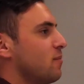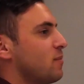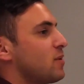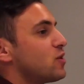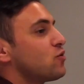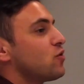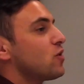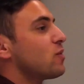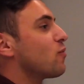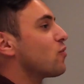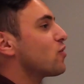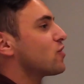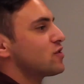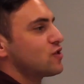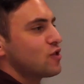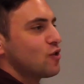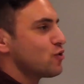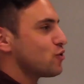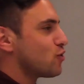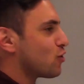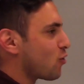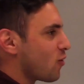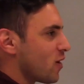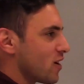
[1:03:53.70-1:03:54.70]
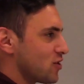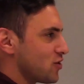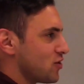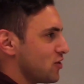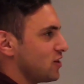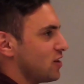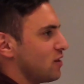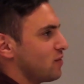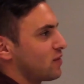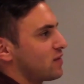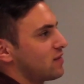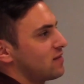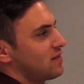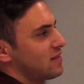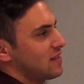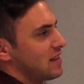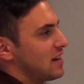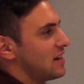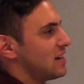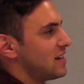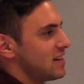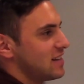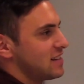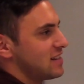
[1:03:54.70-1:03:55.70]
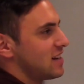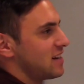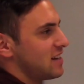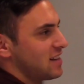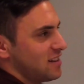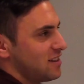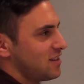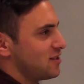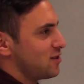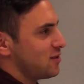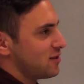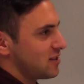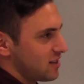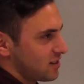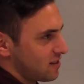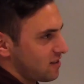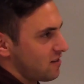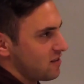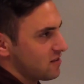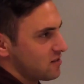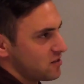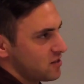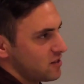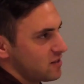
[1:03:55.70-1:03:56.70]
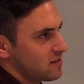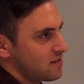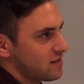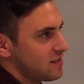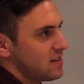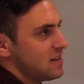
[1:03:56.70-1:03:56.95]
But it's really more a social question than it is anything to do with technology.